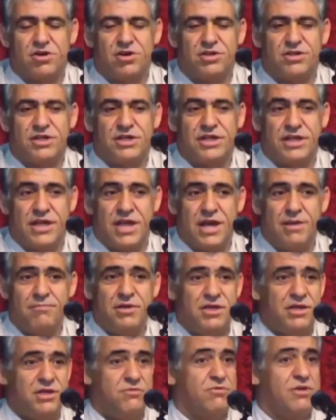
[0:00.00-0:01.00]
He came, he
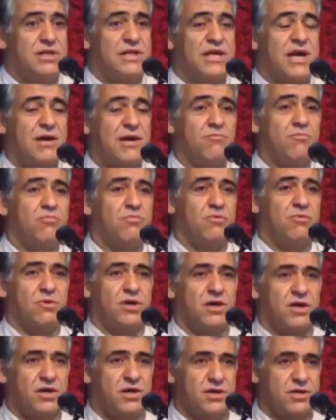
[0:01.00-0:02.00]
will come
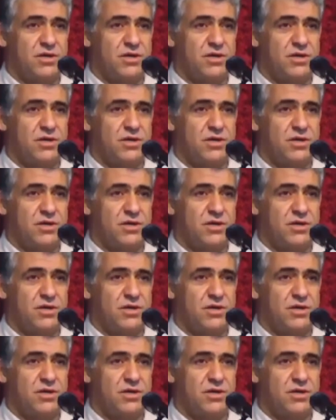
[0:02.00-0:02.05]
uh,